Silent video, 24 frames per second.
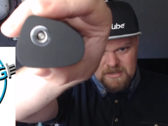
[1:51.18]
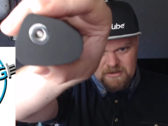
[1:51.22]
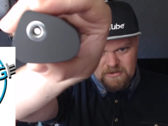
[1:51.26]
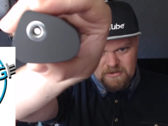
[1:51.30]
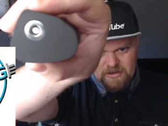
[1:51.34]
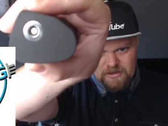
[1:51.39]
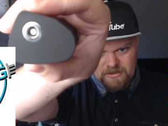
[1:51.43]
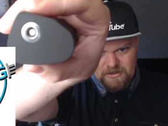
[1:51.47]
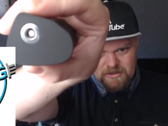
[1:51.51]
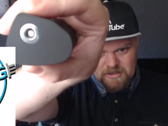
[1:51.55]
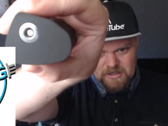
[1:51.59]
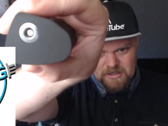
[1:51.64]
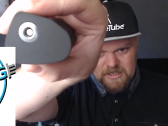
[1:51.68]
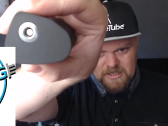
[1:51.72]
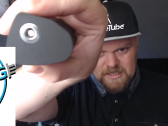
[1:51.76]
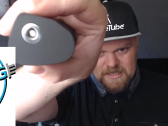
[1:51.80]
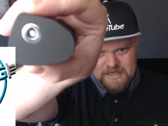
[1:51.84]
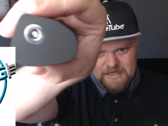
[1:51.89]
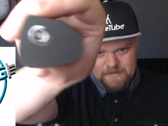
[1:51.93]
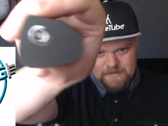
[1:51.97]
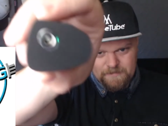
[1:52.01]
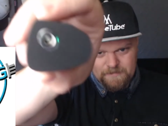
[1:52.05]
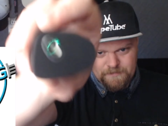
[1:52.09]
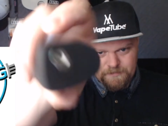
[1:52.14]
or anything
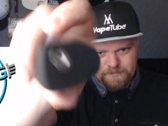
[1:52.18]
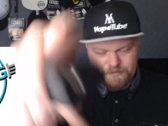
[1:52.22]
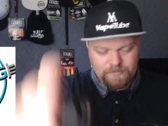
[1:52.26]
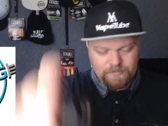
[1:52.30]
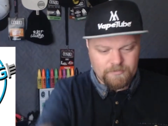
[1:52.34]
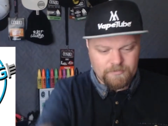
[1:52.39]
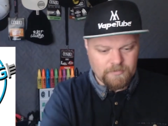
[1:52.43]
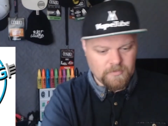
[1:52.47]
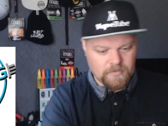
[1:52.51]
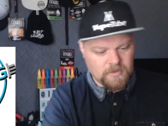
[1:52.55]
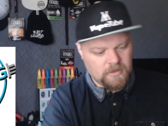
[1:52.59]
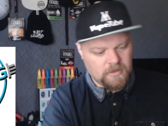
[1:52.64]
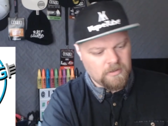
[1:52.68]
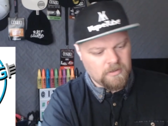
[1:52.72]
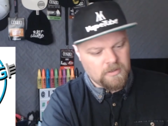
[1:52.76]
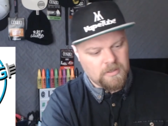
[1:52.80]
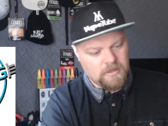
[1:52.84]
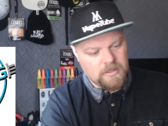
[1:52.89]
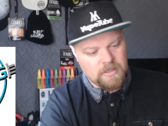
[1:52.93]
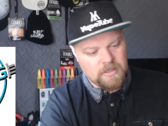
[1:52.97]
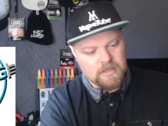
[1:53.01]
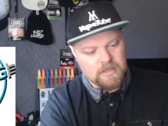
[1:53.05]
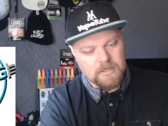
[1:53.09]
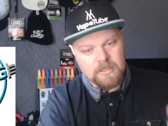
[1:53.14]
like
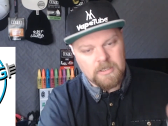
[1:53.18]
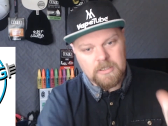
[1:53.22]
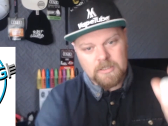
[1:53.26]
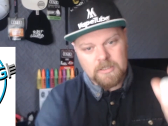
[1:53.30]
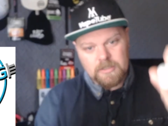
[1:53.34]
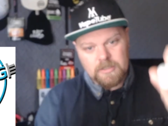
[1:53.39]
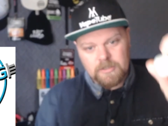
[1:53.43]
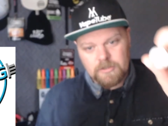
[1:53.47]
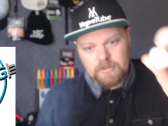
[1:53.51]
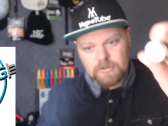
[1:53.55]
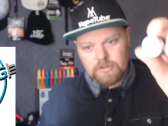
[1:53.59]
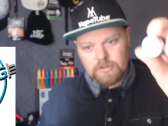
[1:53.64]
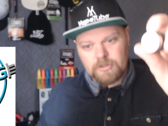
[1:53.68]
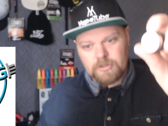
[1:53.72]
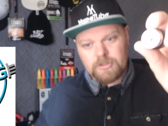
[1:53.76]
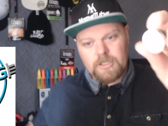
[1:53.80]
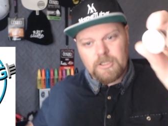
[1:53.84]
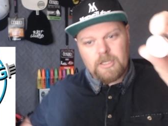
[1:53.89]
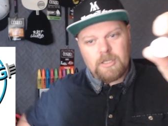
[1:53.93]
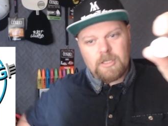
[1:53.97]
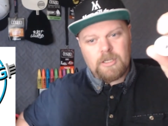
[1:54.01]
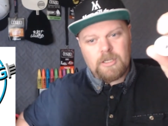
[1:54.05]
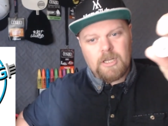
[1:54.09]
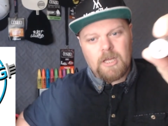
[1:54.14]
that. Just so
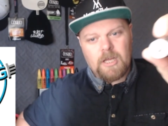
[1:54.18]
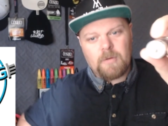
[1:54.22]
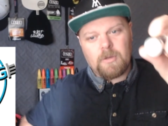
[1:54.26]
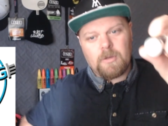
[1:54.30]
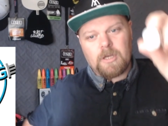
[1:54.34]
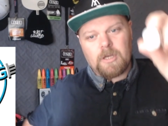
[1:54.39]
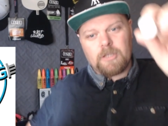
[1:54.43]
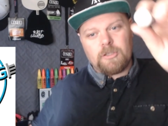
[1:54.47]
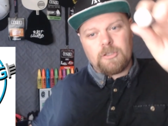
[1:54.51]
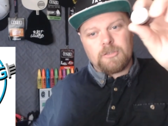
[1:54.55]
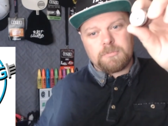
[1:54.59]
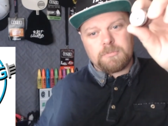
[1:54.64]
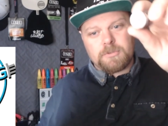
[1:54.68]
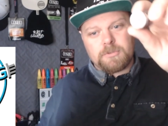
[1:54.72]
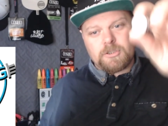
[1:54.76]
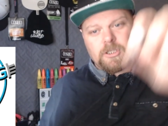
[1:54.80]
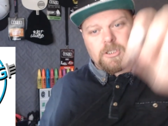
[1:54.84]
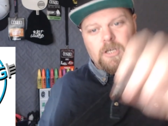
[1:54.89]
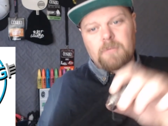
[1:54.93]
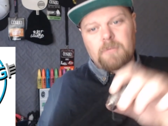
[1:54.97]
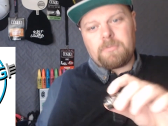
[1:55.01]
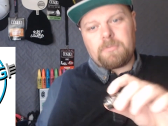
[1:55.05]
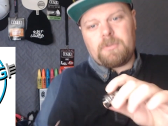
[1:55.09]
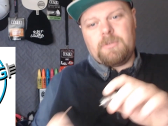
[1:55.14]
you know, I use my
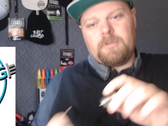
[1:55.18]
top.